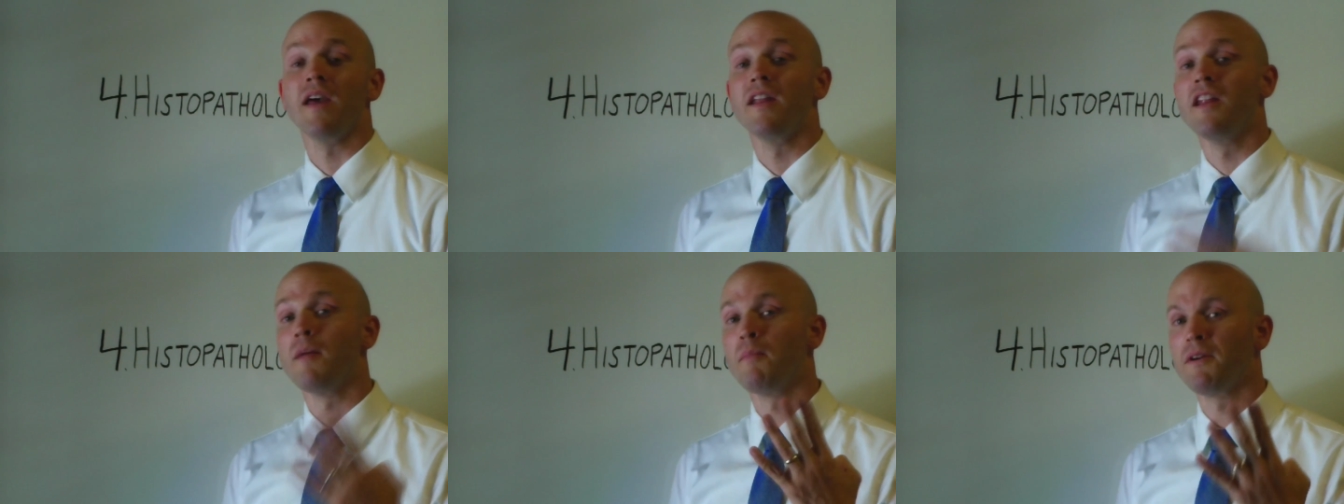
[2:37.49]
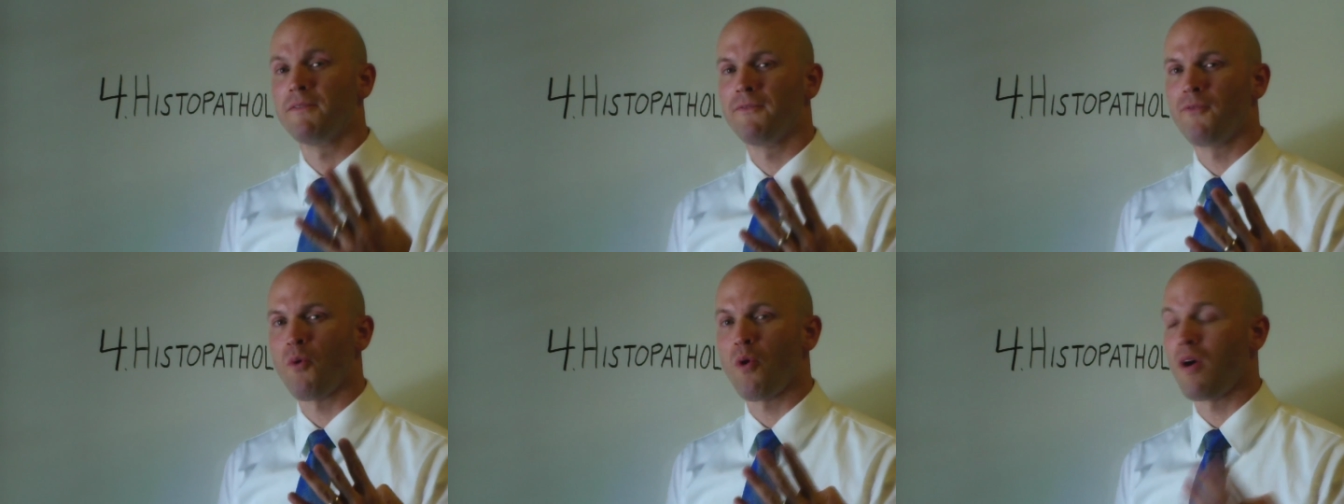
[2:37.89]
Number
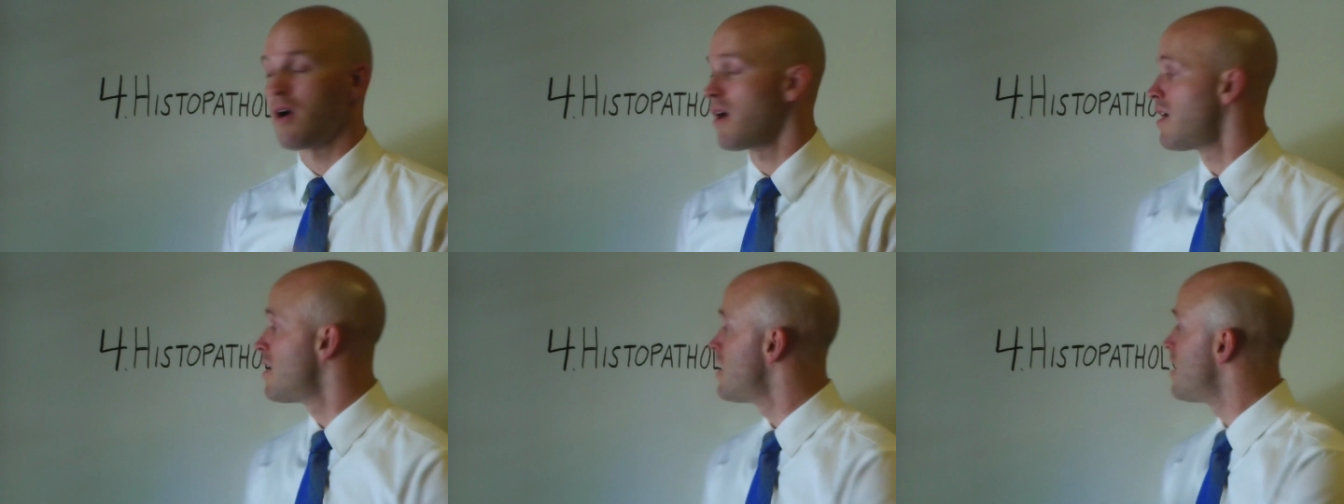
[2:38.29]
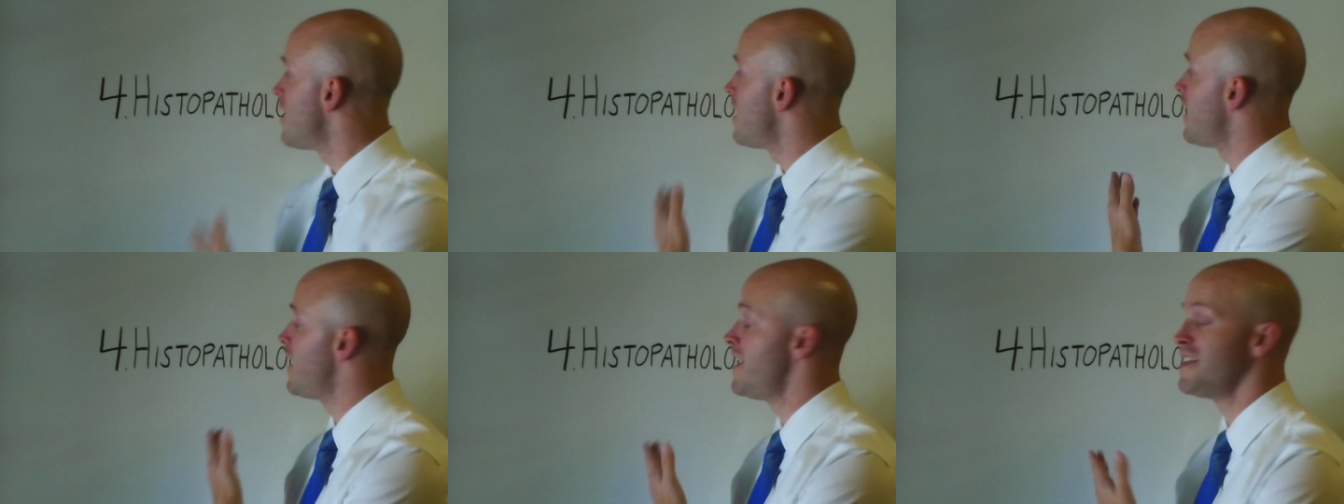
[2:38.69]
4,
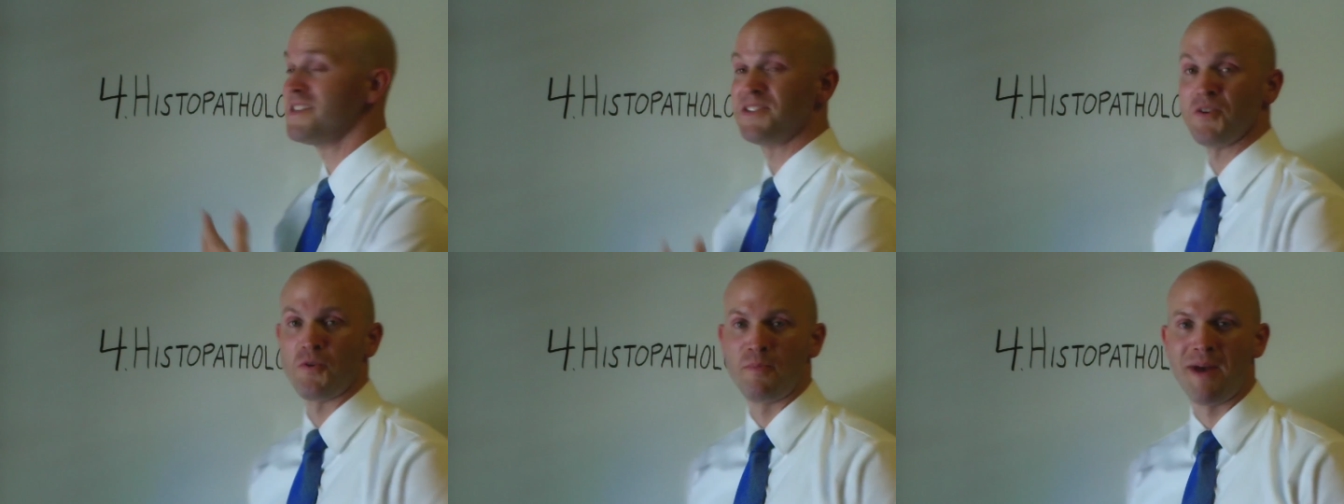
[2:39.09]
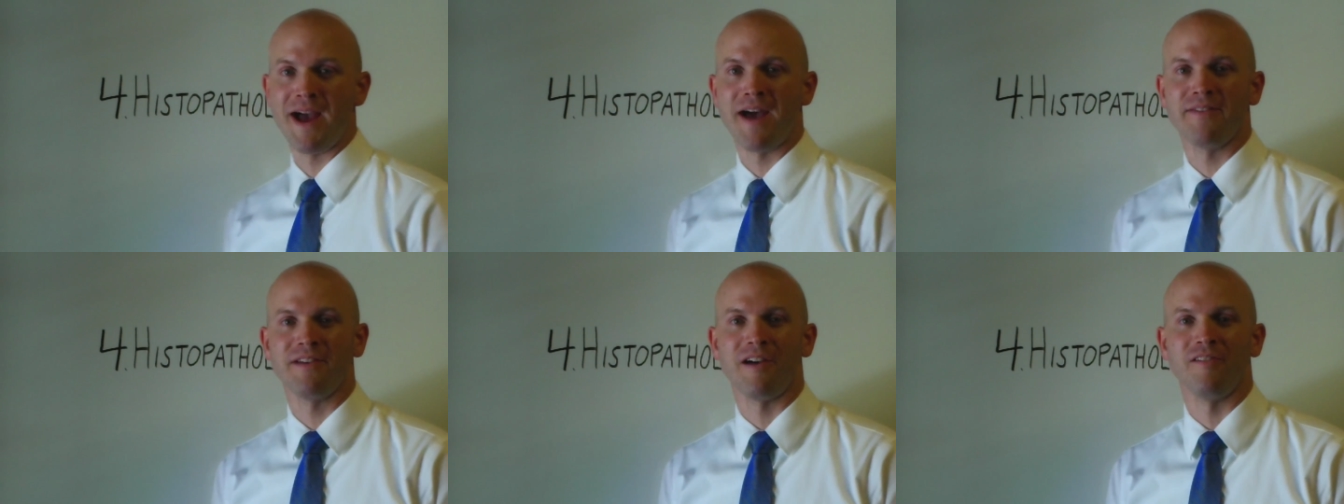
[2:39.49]

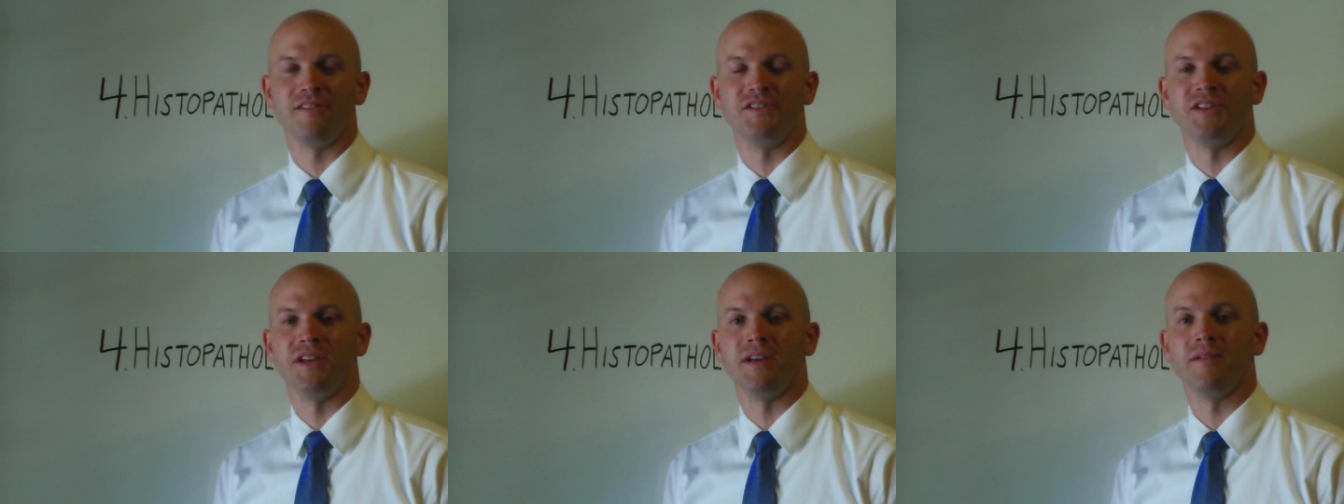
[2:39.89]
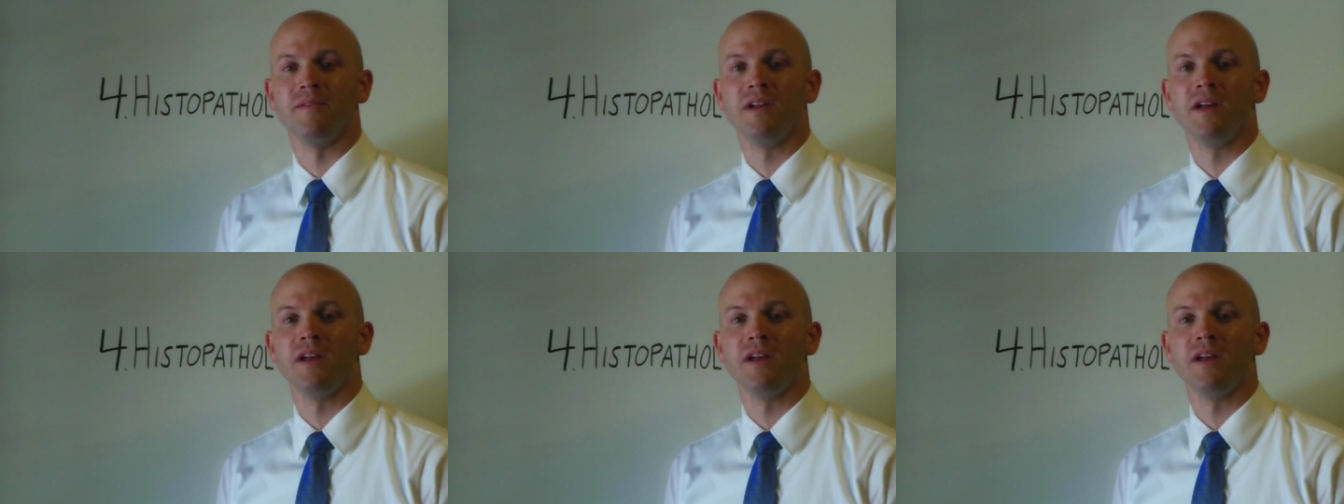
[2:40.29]
histopathology.